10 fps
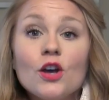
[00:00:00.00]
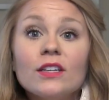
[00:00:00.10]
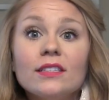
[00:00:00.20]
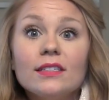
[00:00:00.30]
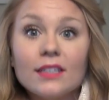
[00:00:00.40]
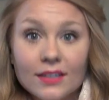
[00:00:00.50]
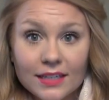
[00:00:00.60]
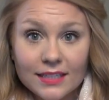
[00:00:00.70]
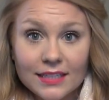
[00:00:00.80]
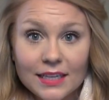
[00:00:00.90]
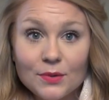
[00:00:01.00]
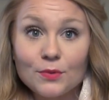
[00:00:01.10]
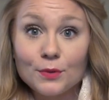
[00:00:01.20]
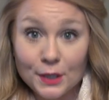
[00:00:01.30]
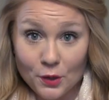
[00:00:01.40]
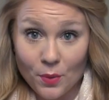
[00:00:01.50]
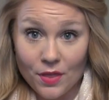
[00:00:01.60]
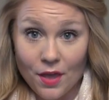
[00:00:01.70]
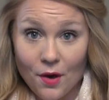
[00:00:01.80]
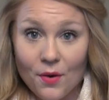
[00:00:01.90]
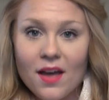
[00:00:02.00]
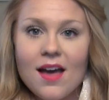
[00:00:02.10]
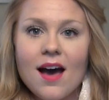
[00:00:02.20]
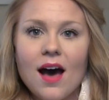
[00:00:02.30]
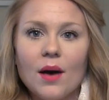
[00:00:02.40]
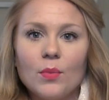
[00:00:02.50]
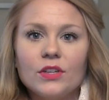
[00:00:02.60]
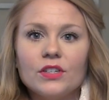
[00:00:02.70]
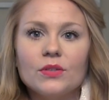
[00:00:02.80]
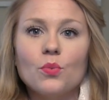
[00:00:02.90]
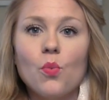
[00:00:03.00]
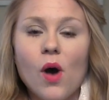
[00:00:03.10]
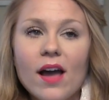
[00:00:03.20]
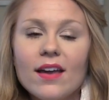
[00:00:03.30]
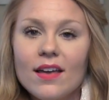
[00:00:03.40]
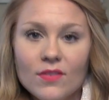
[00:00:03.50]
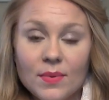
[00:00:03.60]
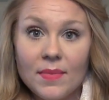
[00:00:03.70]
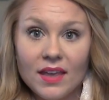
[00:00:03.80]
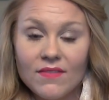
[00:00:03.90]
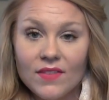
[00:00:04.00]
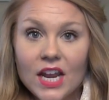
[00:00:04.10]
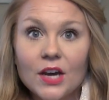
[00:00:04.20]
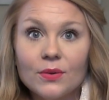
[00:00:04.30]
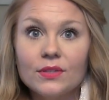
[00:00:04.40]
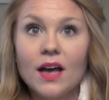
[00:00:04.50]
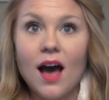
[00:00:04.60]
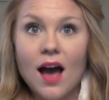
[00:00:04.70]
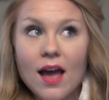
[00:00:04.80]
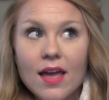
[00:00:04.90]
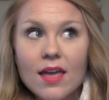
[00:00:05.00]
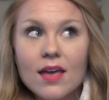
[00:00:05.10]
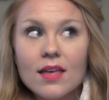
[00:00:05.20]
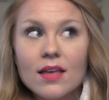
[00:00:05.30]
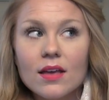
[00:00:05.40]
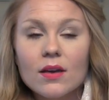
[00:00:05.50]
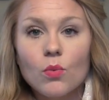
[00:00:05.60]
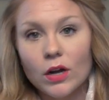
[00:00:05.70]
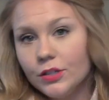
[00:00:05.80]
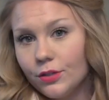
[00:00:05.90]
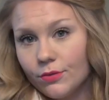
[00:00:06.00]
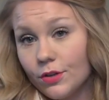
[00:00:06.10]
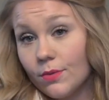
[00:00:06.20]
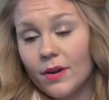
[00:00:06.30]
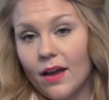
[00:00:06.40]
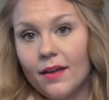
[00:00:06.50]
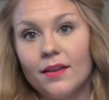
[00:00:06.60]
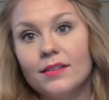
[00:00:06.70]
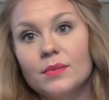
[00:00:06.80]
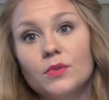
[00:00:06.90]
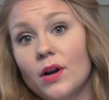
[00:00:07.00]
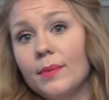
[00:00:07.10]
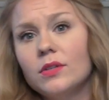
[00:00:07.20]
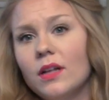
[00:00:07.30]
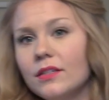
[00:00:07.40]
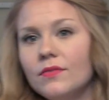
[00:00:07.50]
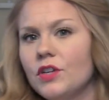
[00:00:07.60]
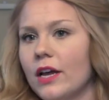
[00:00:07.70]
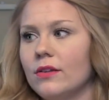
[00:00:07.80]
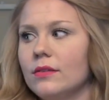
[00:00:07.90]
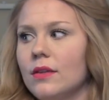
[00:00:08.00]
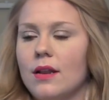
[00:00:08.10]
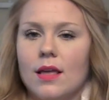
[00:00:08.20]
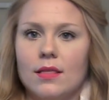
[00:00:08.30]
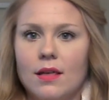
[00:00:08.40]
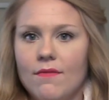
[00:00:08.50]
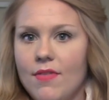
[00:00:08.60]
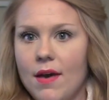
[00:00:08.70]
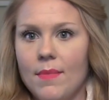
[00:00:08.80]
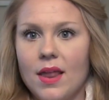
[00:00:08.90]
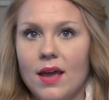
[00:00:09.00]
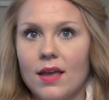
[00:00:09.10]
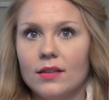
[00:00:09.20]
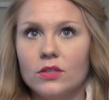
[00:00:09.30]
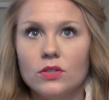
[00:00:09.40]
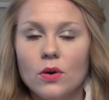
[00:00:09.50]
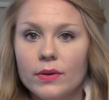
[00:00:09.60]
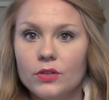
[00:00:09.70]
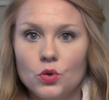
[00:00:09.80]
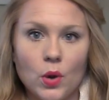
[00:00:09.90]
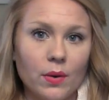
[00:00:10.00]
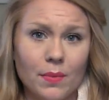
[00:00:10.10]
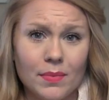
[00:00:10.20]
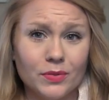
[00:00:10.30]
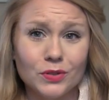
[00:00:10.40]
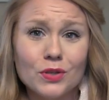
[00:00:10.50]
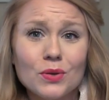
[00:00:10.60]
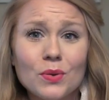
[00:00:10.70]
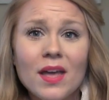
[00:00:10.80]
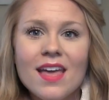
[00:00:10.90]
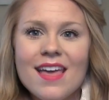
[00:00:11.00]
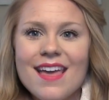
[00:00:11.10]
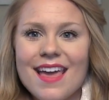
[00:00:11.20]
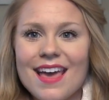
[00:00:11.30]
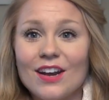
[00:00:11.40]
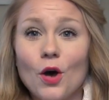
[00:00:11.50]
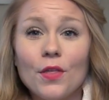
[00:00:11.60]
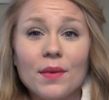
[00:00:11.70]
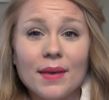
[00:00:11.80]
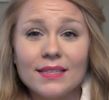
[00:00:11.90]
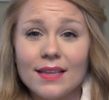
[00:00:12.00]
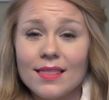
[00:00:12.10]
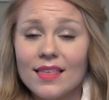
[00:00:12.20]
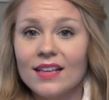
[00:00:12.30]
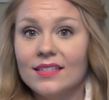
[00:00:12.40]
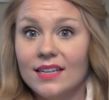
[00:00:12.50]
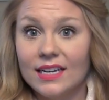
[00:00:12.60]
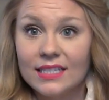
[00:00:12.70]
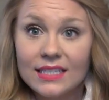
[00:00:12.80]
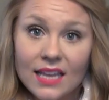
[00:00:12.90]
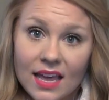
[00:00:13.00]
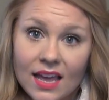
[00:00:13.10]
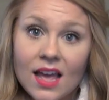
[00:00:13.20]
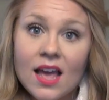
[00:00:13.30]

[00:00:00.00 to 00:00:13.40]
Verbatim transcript: seriously real with you, um, which is why I haven't been making videos. I watch YouTube and I subscribe to lots of channels and I love them and I so enjoy what people do and all the amazing things that I see,